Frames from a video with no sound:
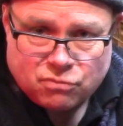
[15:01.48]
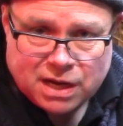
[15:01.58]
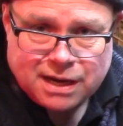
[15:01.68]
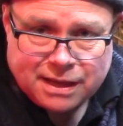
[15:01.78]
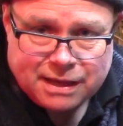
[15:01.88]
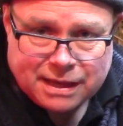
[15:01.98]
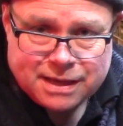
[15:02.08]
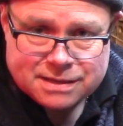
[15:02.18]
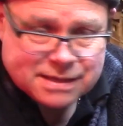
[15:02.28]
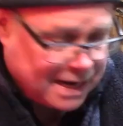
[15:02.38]
really
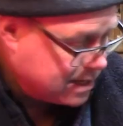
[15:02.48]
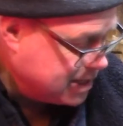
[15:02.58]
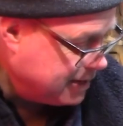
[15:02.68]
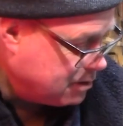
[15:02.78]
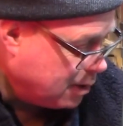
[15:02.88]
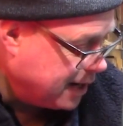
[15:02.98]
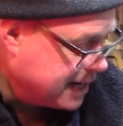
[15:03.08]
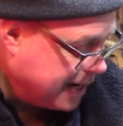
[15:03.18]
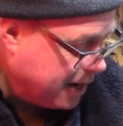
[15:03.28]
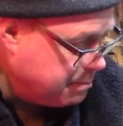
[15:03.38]
is actually quite
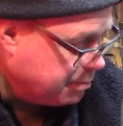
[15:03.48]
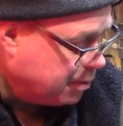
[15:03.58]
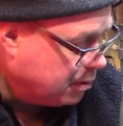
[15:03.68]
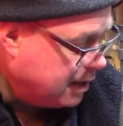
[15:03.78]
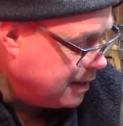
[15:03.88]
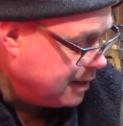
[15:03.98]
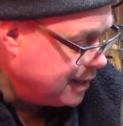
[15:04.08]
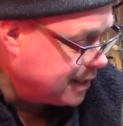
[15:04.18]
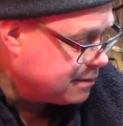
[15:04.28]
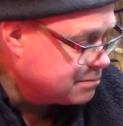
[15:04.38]
a capable
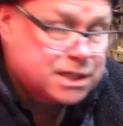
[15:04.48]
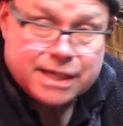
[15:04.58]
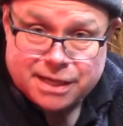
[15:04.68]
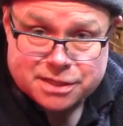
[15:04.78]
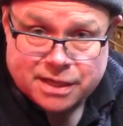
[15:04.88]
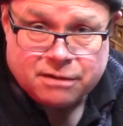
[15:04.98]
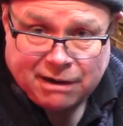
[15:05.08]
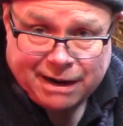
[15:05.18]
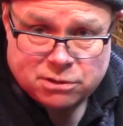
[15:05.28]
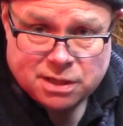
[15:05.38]
little CNC
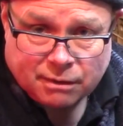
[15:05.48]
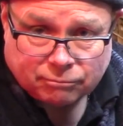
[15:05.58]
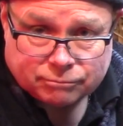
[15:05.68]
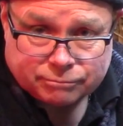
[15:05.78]
router.